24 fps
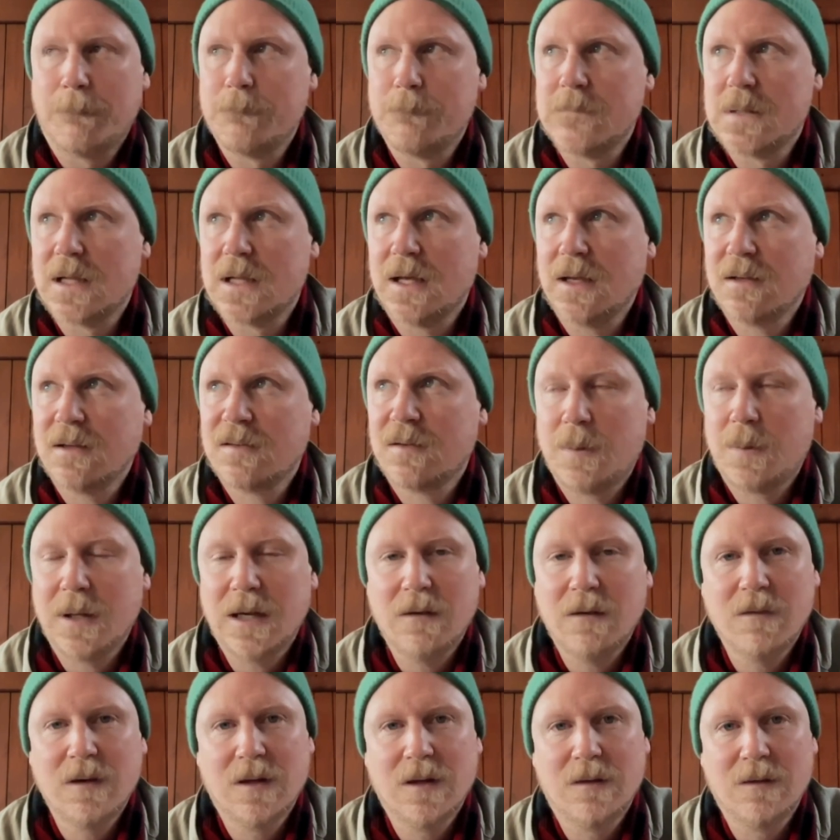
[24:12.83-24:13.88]

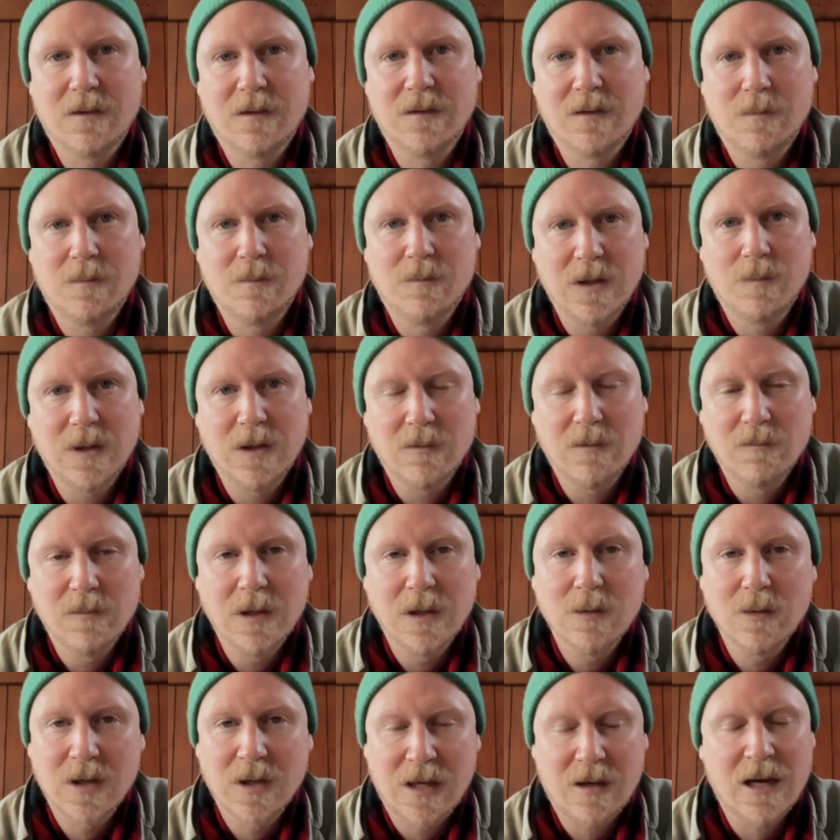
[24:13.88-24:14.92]
Experience be a
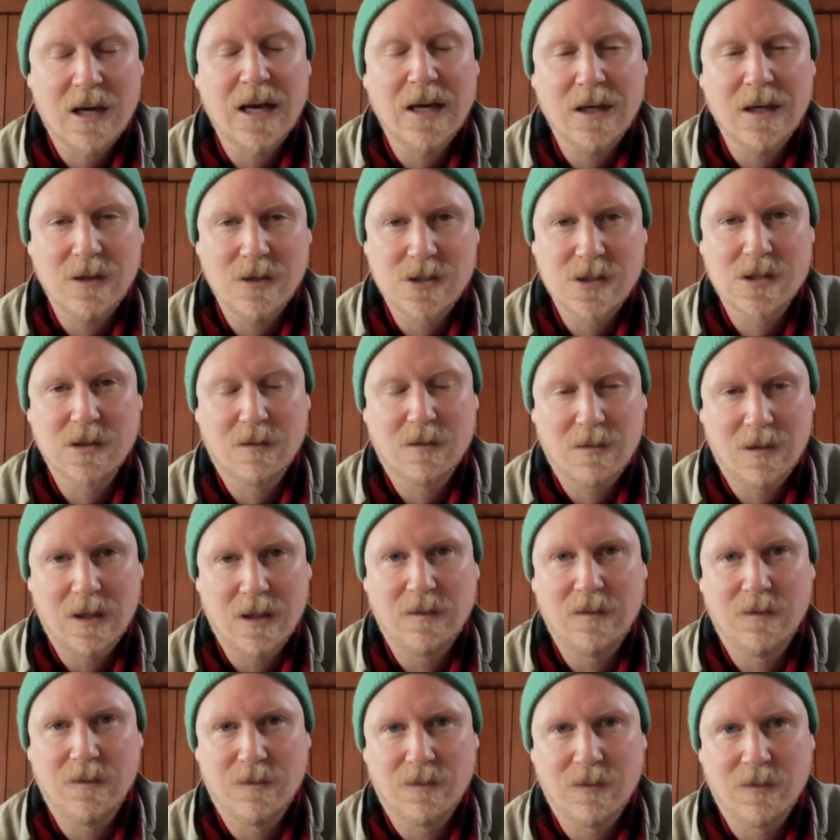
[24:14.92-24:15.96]
real cage to
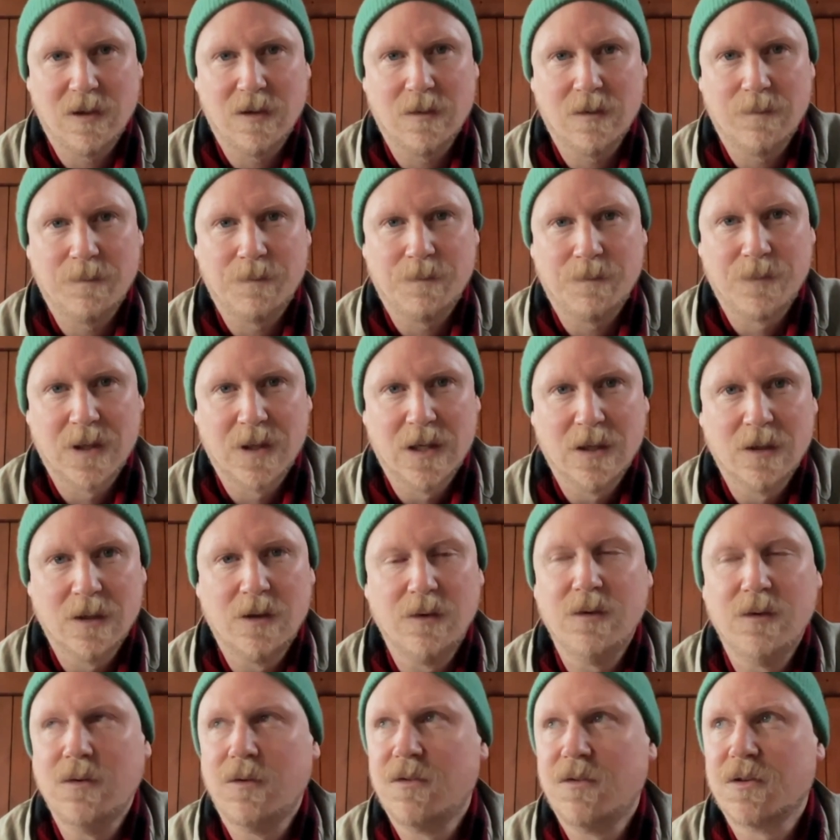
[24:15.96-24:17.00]
creative freedom.
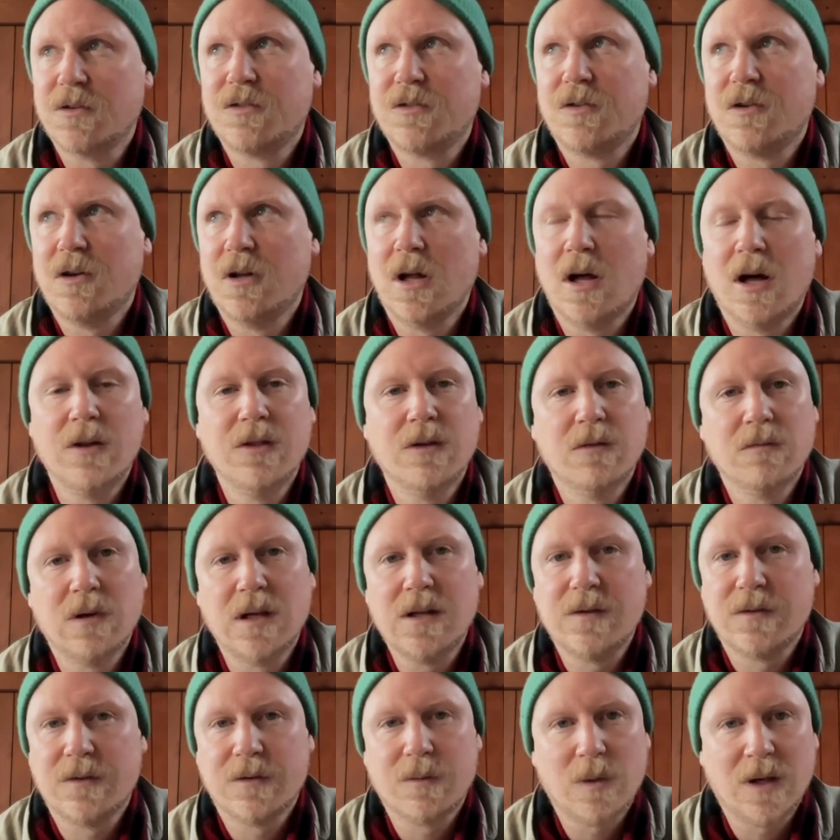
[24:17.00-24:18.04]
You yeah. just learn the
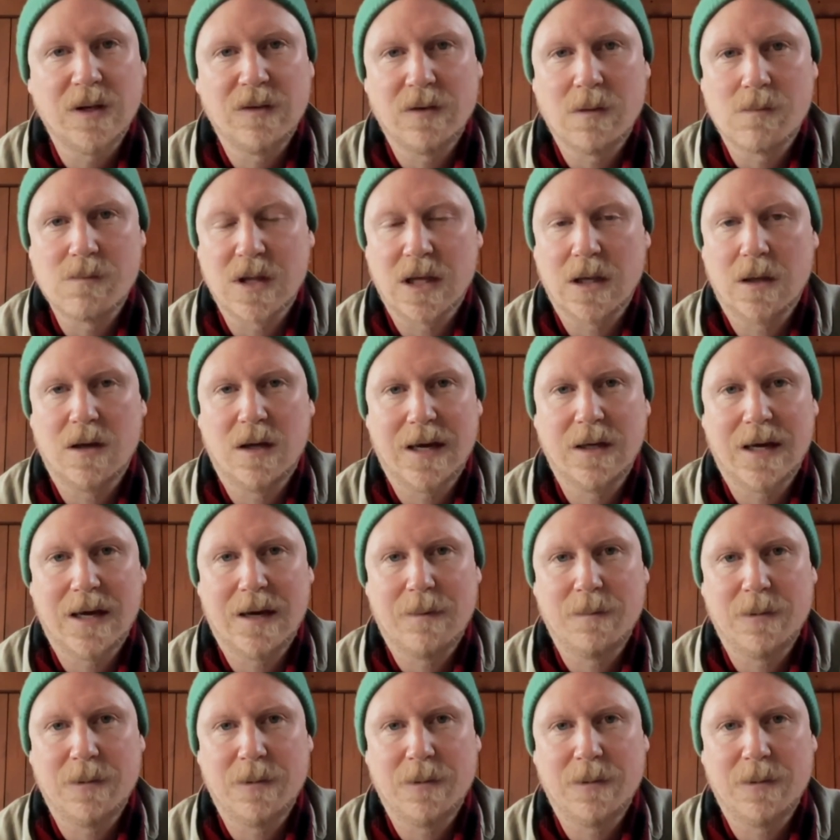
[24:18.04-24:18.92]
reasons why something can't happen.